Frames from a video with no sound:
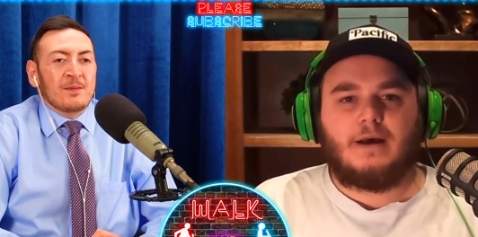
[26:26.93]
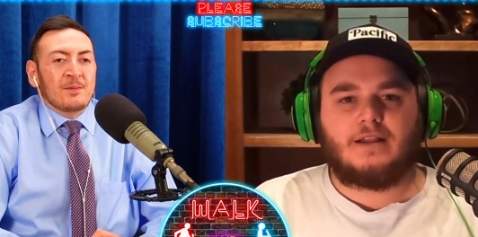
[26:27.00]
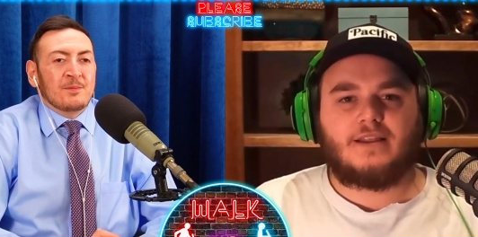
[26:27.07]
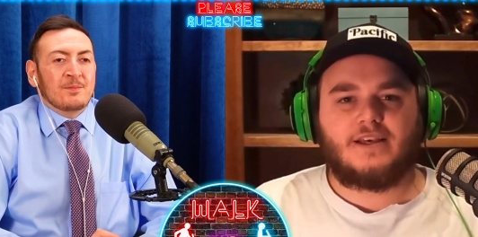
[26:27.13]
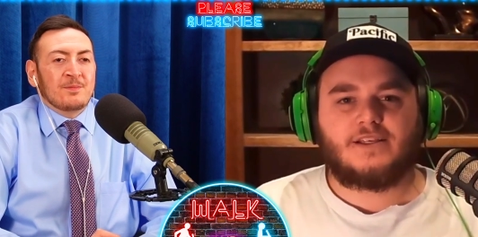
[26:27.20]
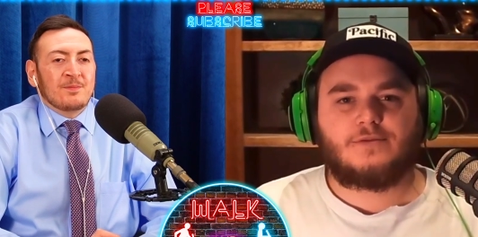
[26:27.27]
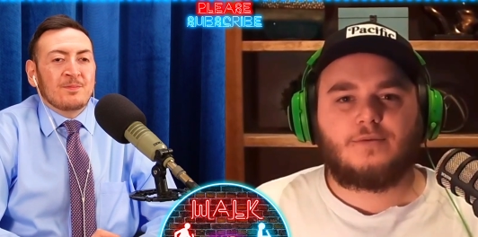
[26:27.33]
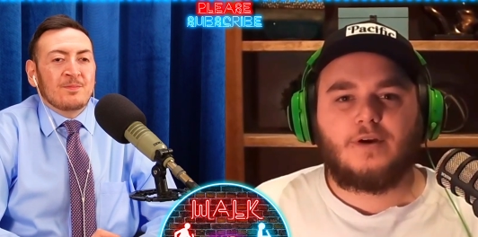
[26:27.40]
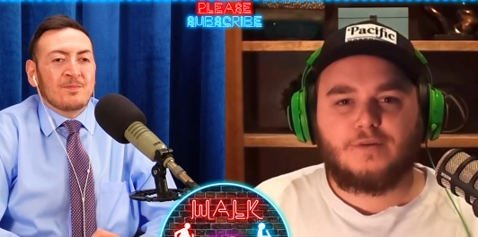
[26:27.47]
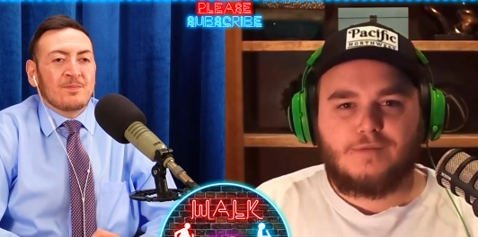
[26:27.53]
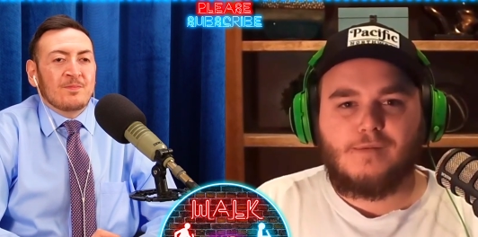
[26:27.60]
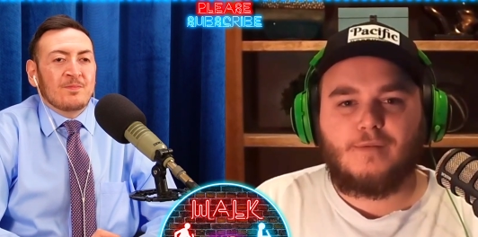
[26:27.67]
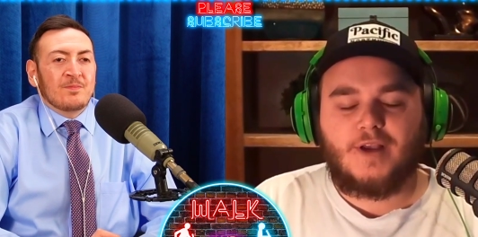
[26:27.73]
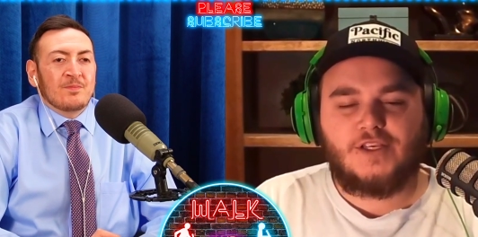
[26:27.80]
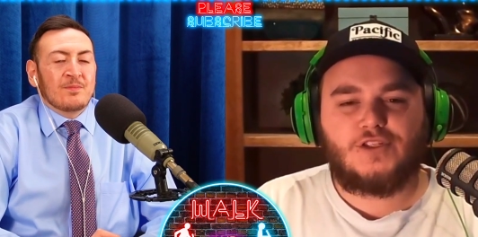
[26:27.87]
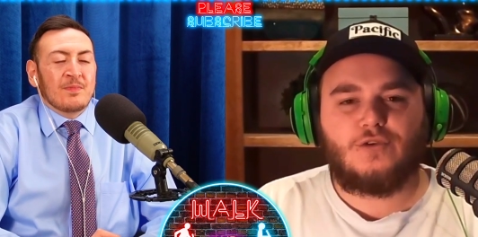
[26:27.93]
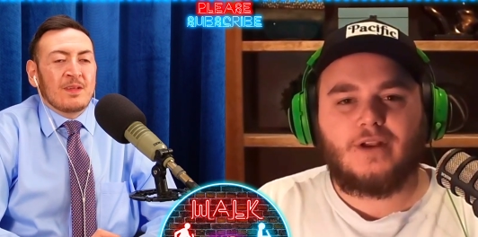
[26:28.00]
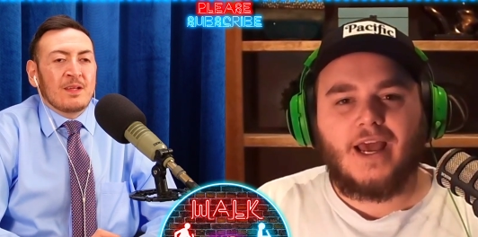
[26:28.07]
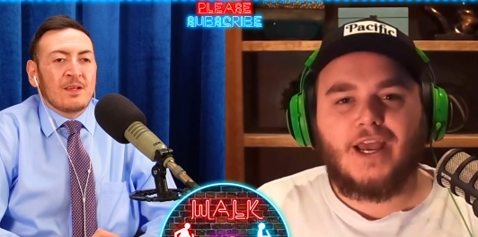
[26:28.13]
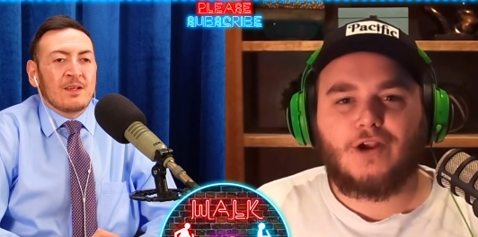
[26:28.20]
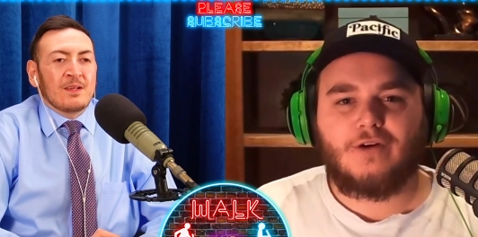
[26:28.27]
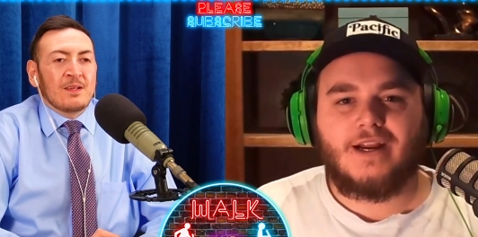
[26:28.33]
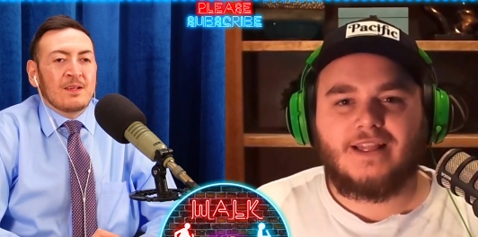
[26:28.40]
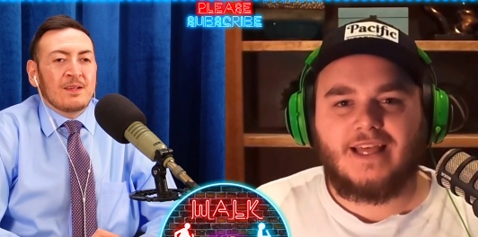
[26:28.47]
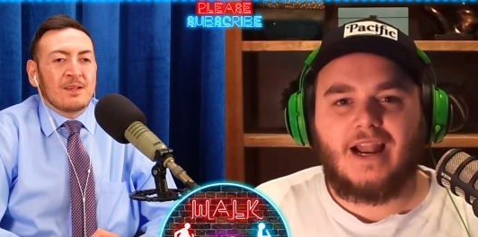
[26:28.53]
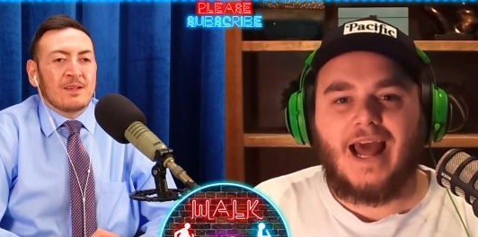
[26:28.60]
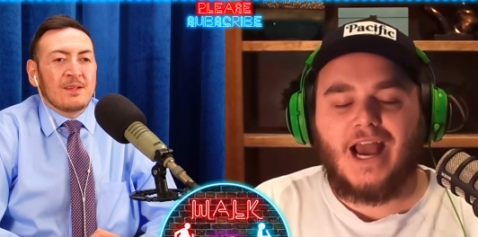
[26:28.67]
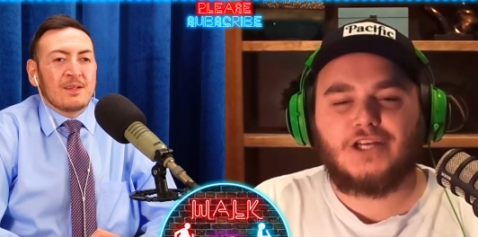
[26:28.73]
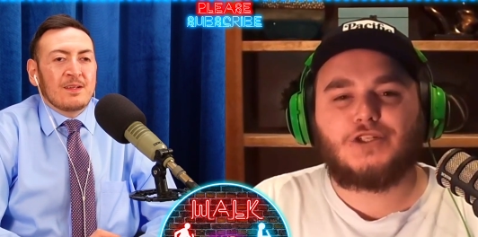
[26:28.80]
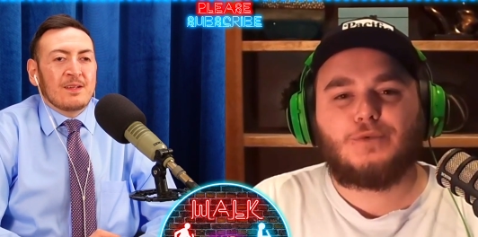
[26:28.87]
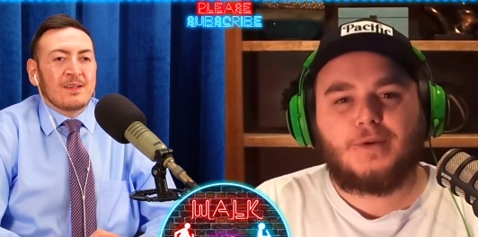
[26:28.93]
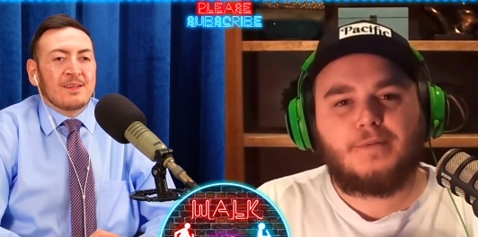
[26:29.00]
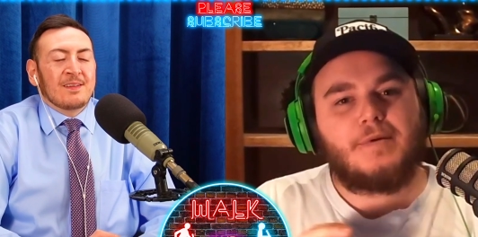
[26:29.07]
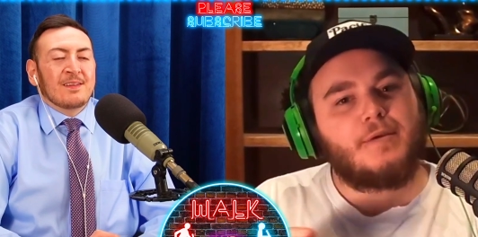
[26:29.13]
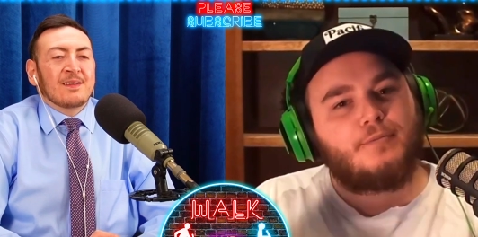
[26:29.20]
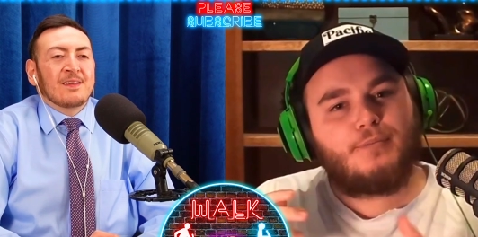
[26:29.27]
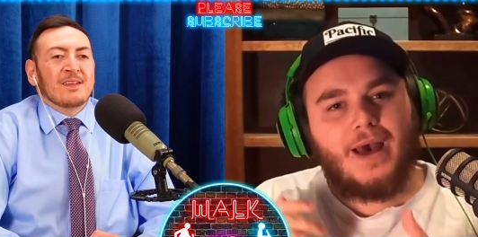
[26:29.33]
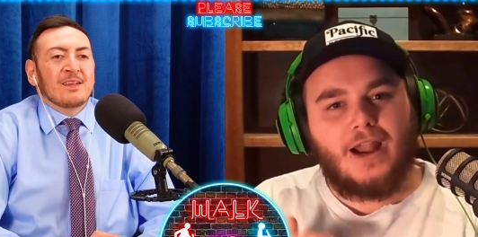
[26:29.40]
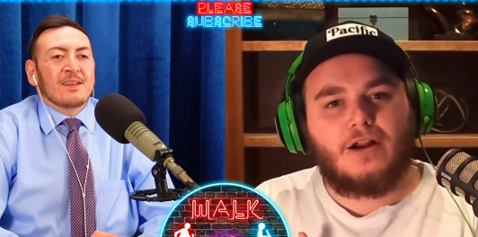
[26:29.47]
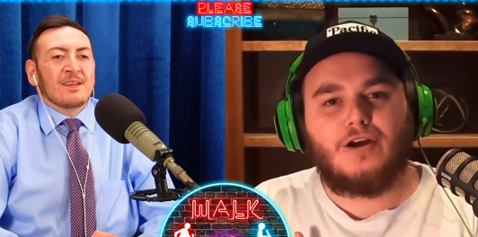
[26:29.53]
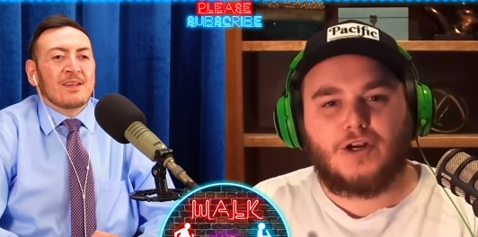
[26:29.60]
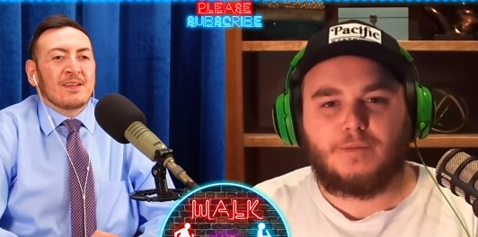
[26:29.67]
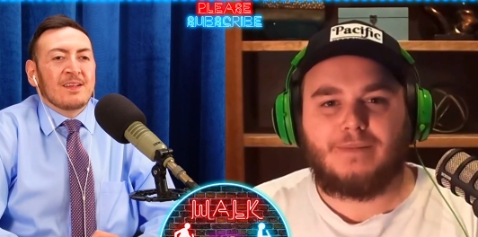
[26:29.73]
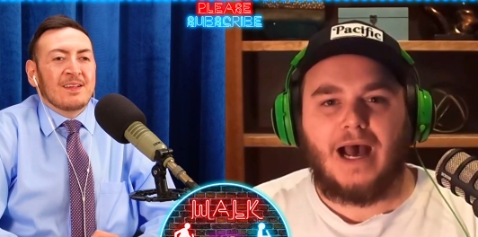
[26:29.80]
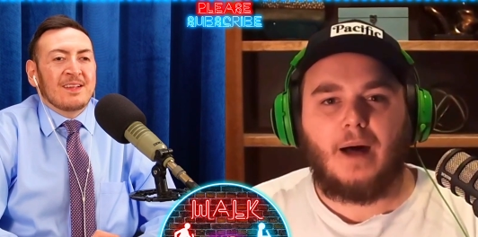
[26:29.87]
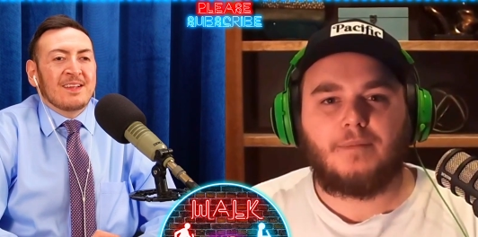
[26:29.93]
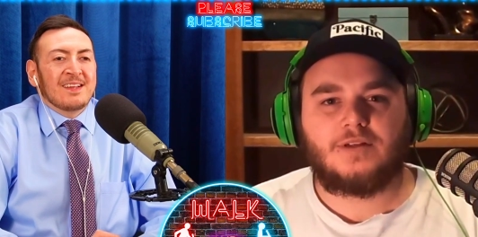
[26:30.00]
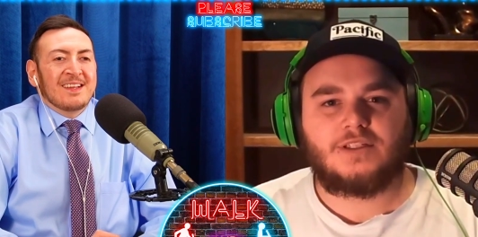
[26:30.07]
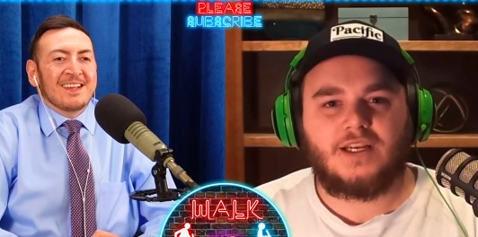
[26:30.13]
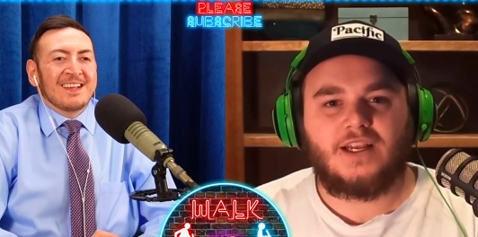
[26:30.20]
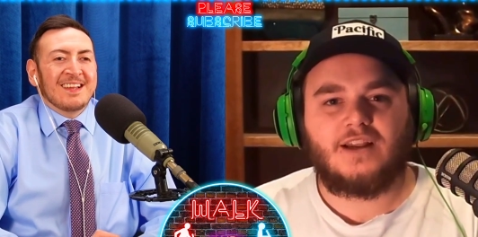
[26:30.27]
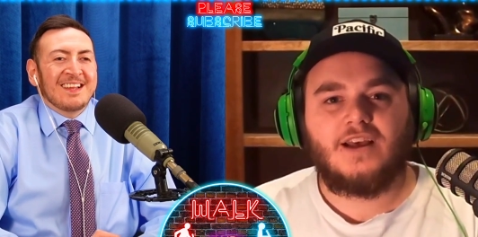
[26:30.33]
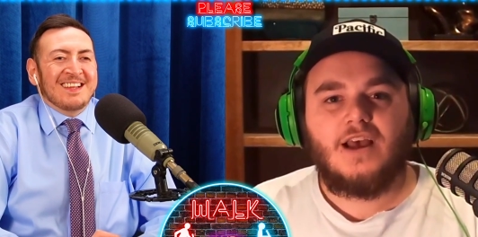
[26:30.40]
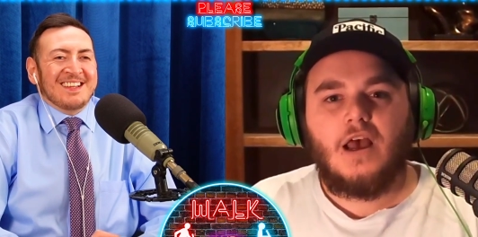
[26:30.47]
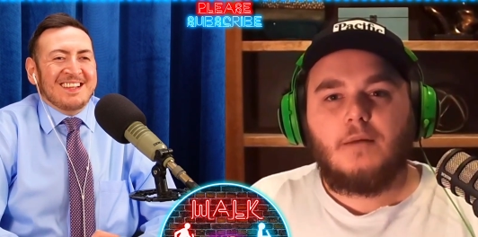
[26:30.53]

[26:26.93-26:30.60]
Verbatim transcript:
Speaker 1: about this. We because you and I agreed that actually we'd be better under Palpatine